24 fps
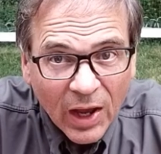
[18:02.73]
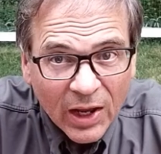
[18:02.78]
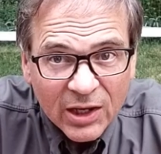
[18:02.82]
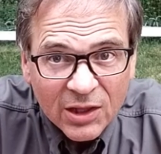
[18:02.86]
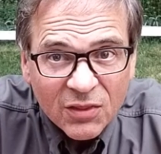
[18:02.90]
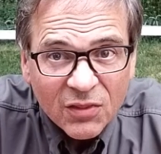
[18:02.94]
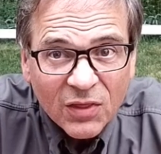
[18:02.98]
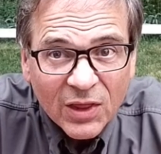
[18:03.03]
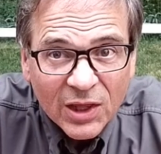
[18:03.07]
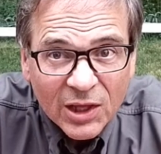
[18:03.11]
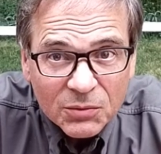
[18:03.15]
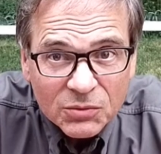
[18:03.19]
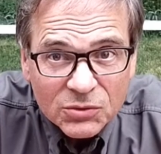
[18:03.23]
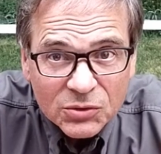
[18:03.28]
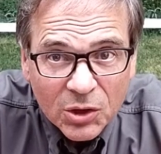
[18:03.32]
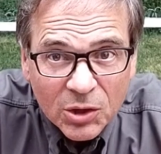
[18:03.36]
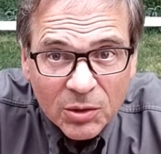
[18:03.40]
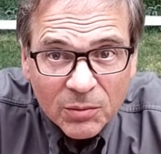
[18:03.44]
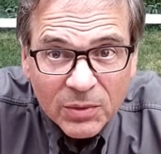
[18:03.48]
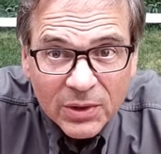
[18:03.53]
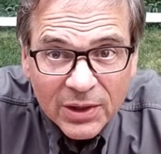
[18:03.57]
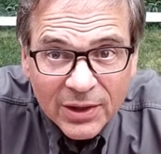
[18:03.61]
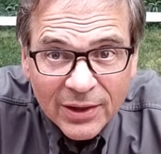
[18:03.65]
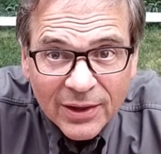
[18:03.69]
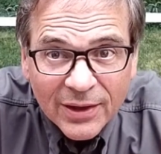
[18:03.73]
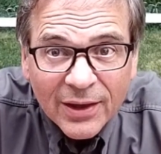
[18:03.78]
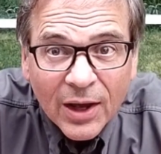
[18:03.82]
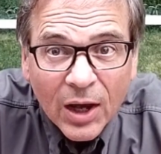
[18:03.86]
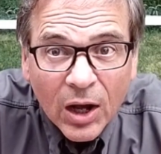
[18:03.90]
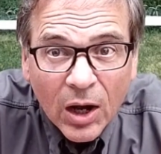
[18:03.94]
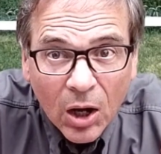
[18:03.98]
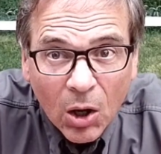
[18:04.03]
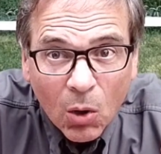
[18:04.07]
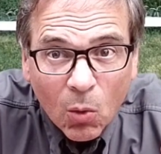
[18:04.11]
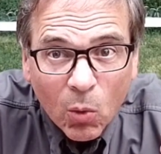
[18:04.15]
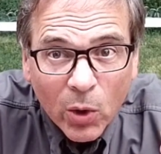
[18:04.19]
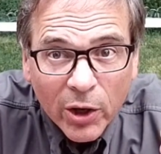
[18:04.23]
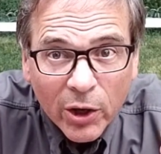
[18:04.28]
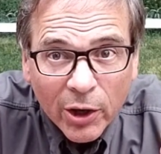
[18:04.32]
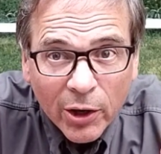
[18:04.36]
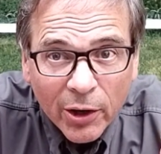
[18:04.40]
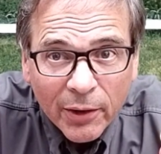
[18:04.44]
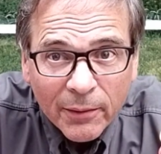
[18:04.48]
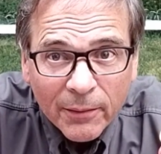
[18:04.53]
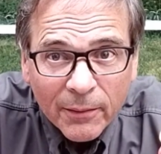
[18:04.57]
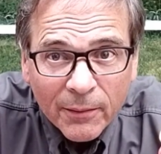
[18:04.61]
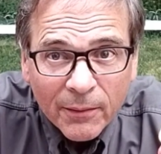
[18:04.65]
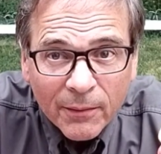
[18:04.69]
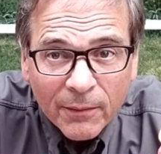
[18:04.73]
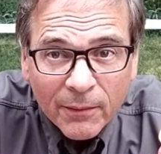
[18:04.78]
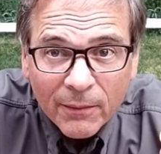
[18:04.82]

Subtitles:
I didn't think it was going to be a winner.